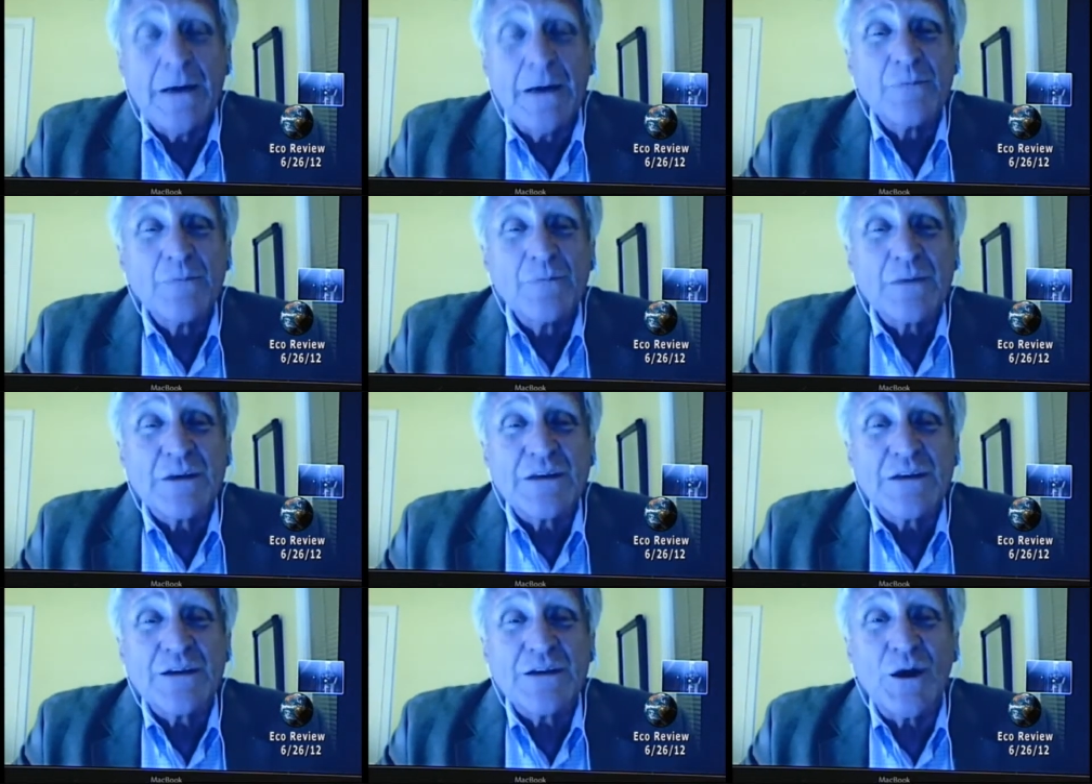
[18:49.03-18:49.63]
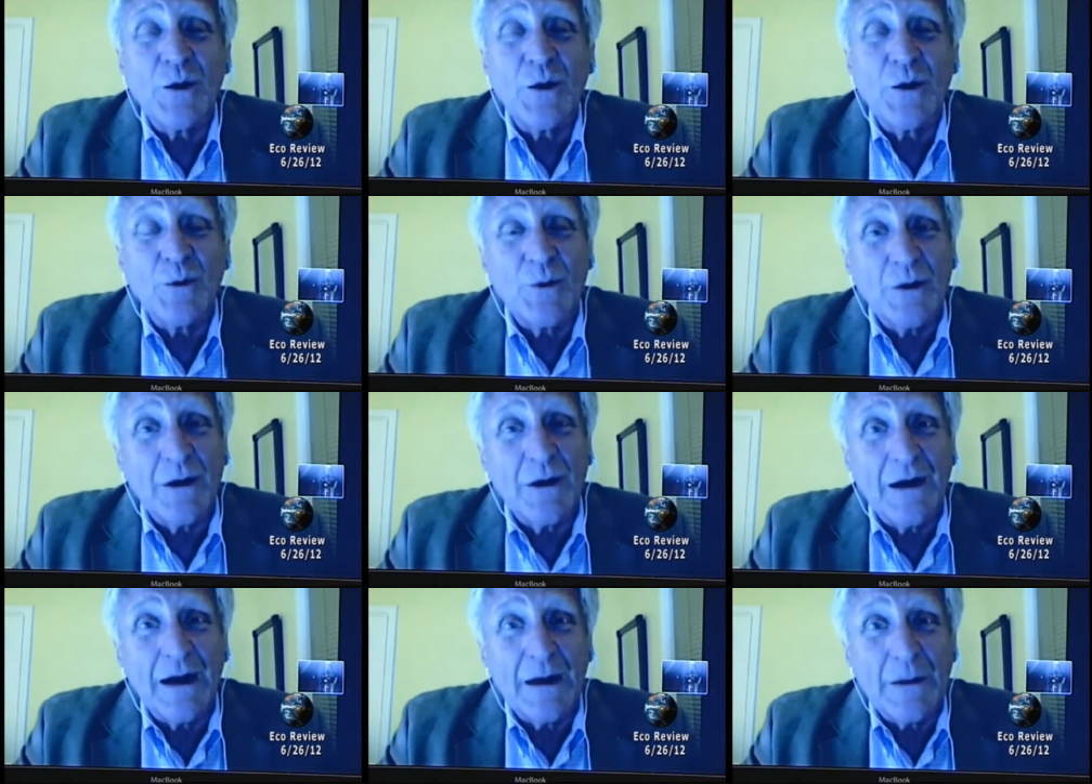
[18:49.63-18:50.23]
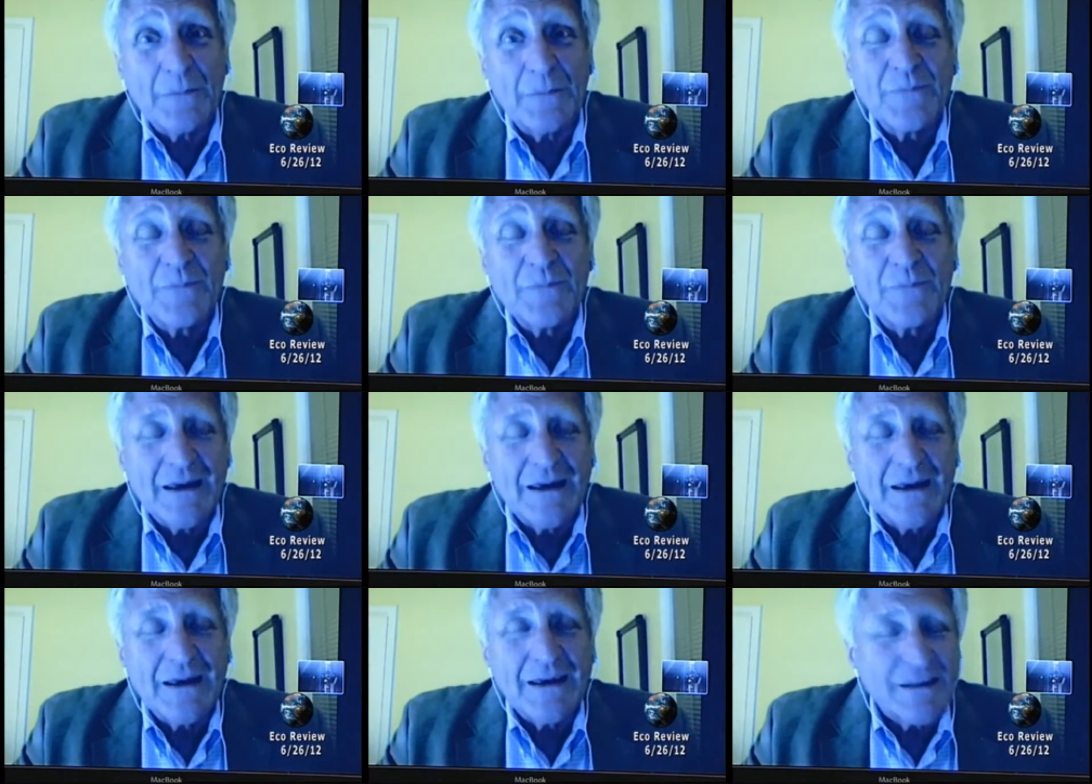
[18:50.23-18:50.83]
So um,
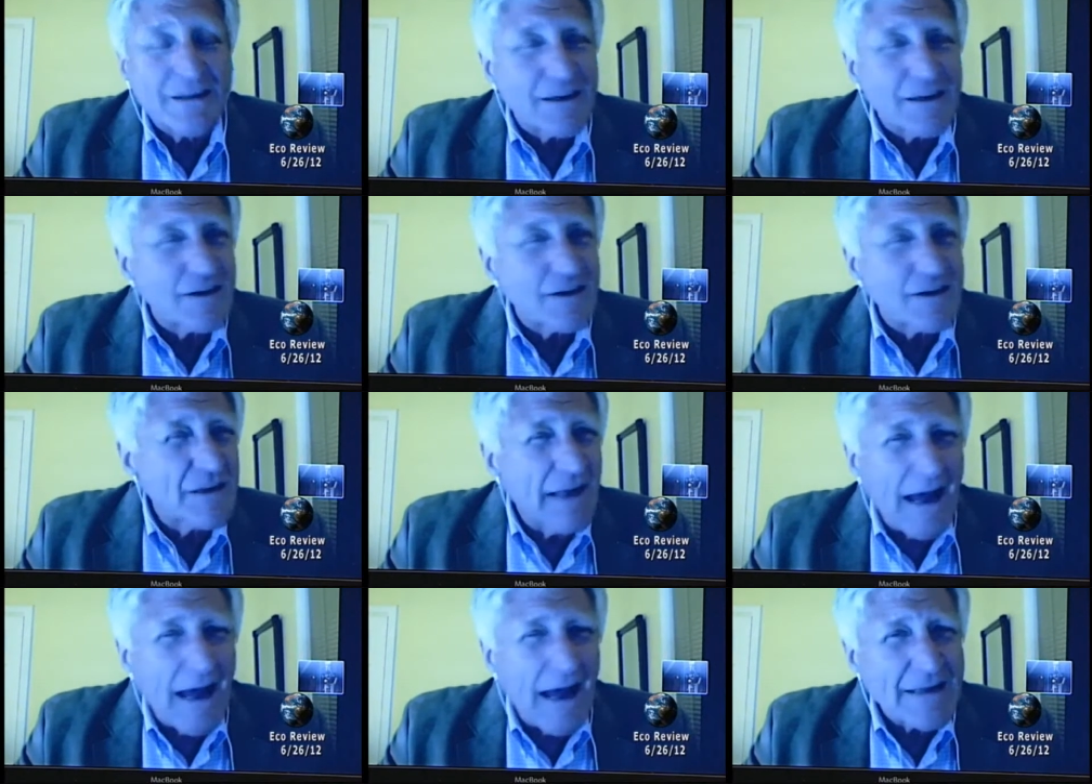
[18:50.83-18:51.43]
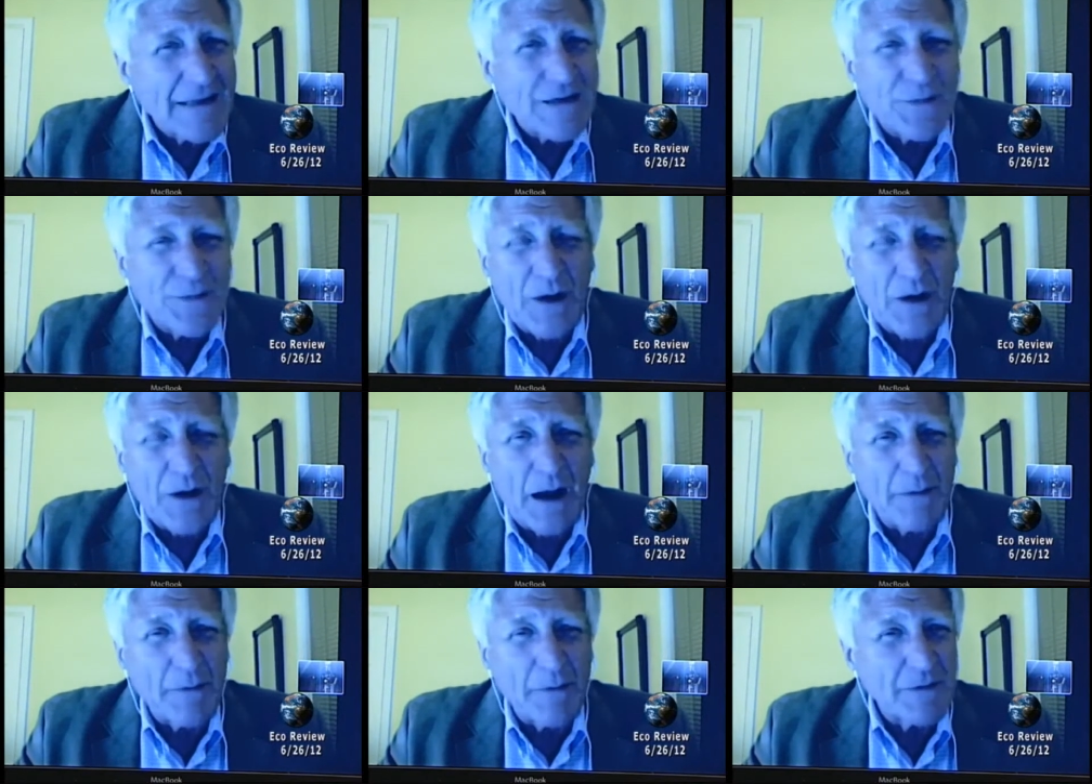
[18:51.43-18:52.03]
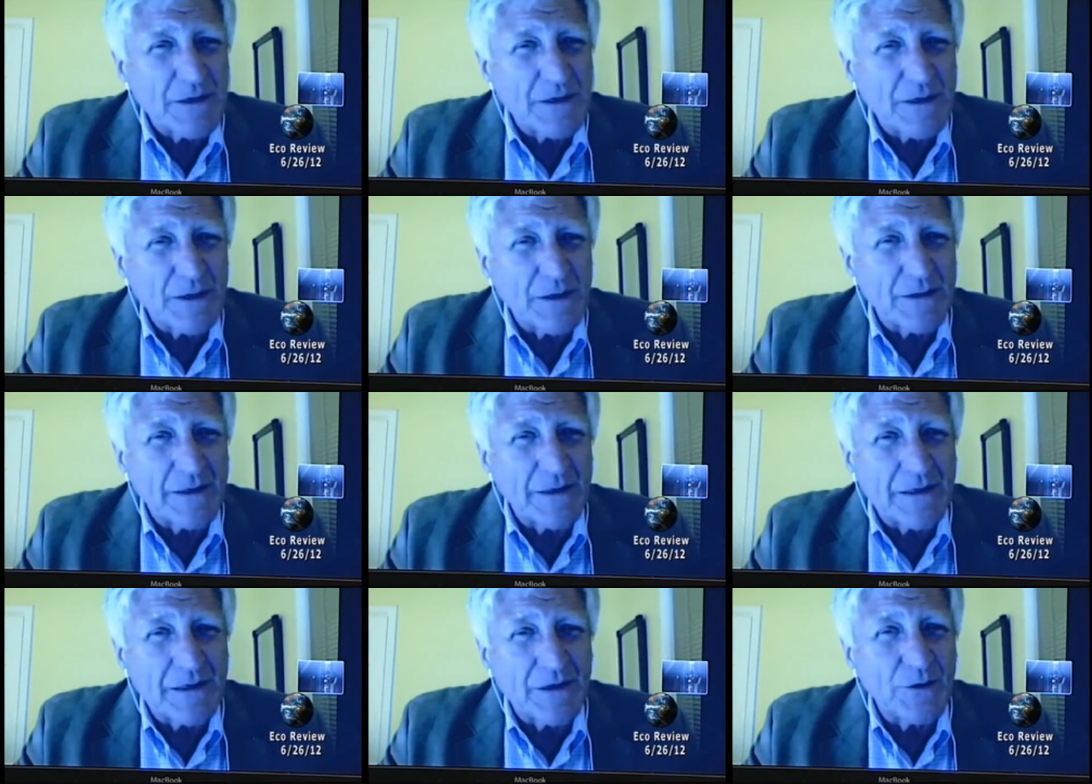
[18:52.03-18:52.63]
there's lots of problems here that
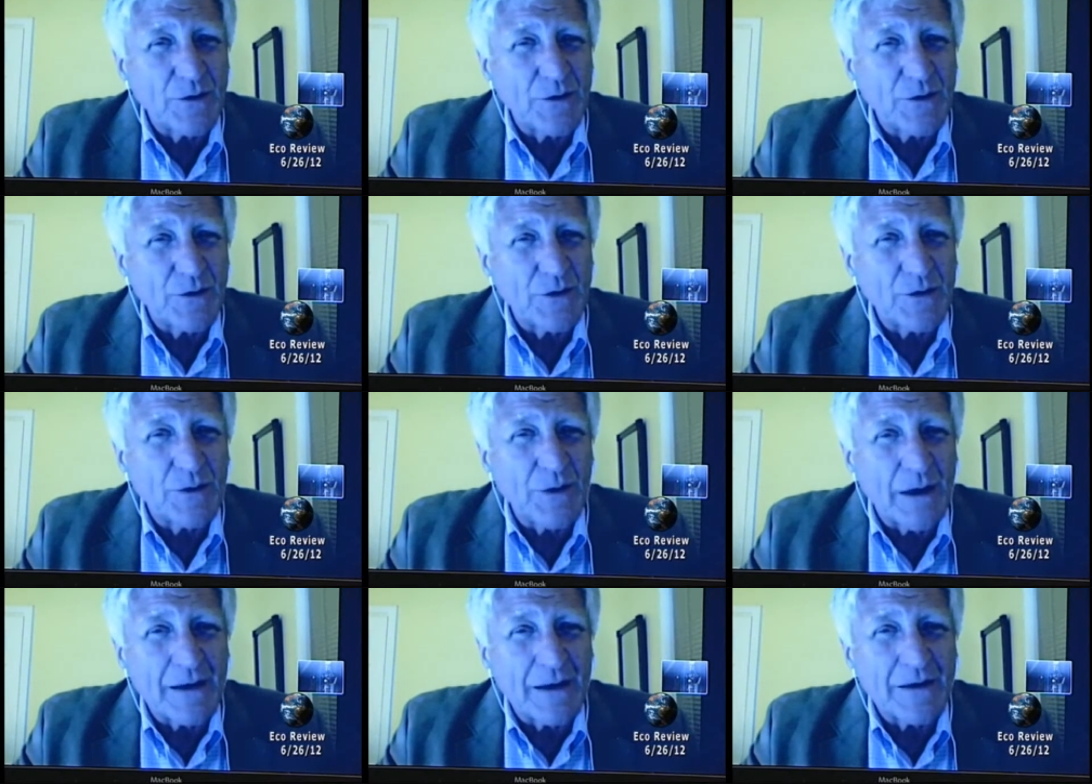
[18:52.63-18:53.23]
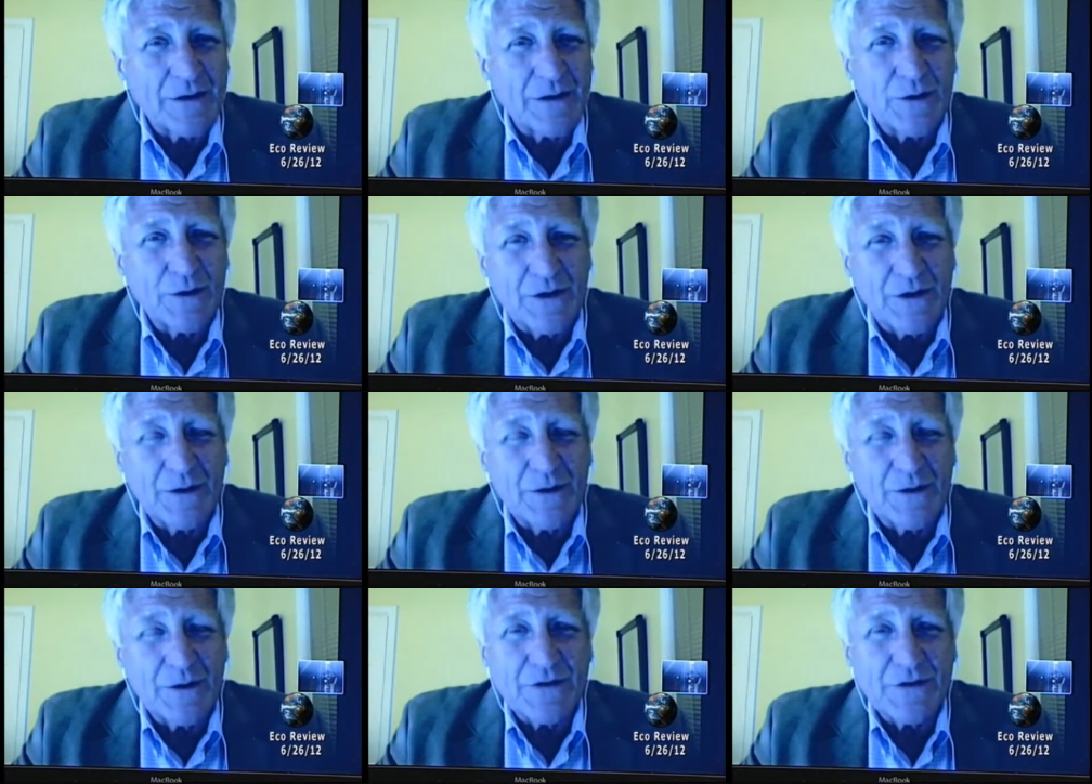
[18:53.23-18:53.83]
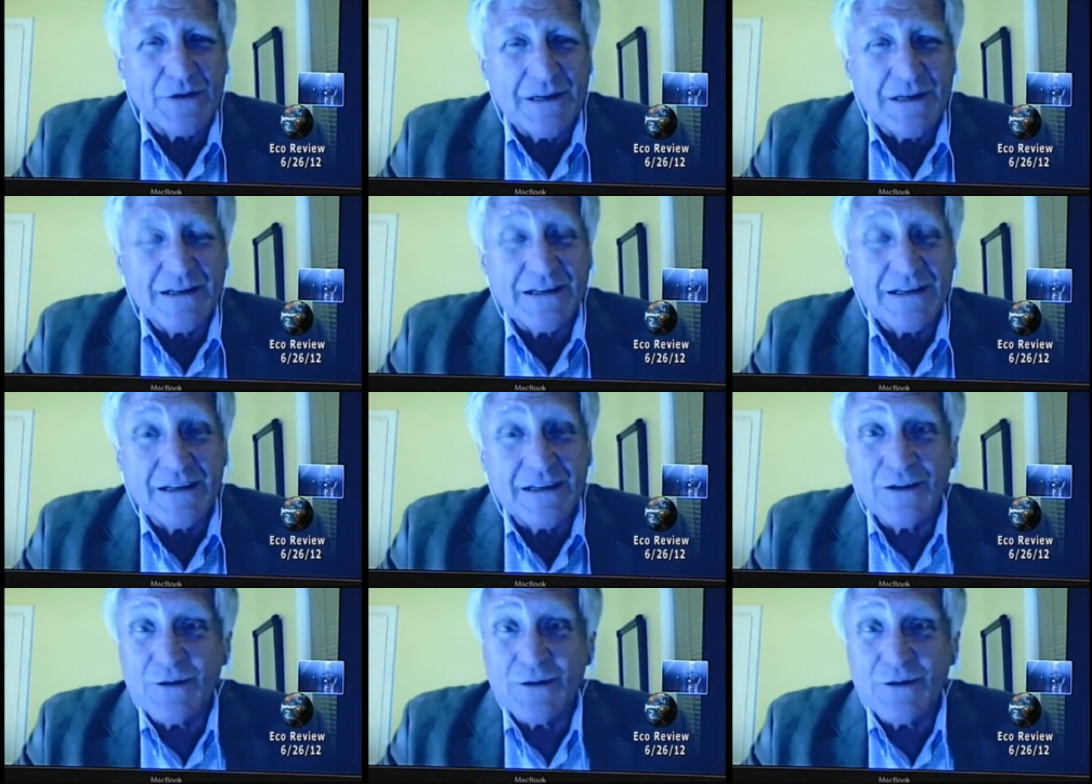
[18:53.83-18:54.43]
the Nuclear Regulatory Commission isn't
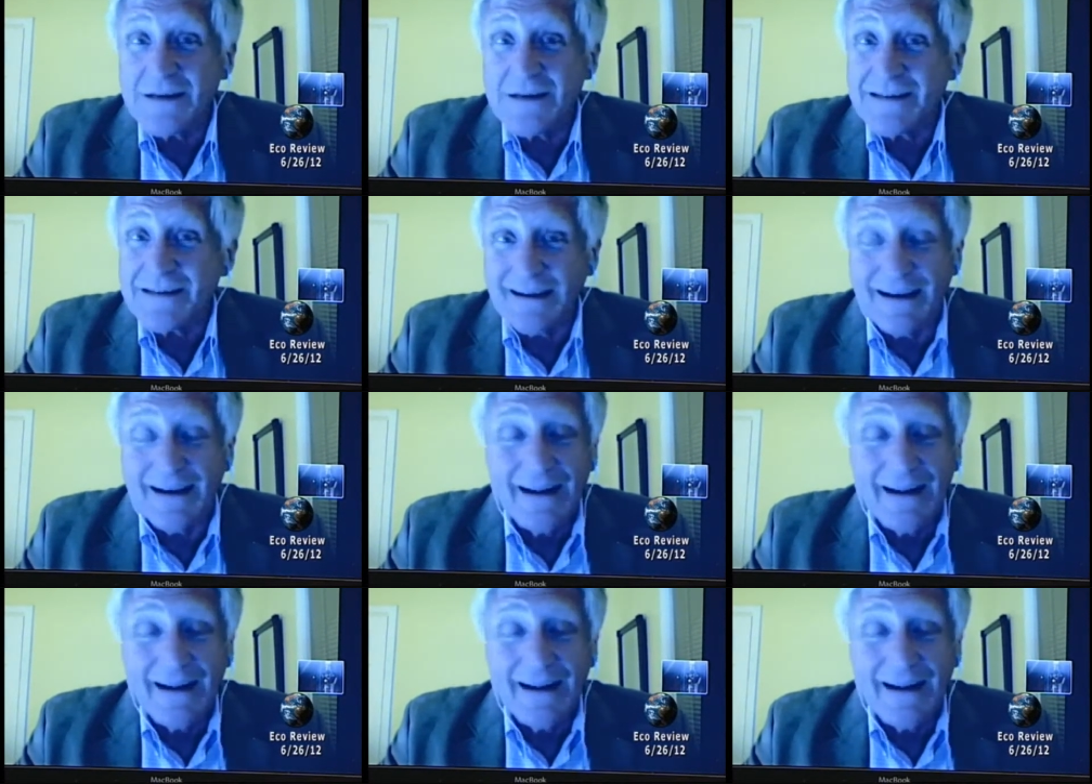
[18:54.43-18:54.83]
addressing.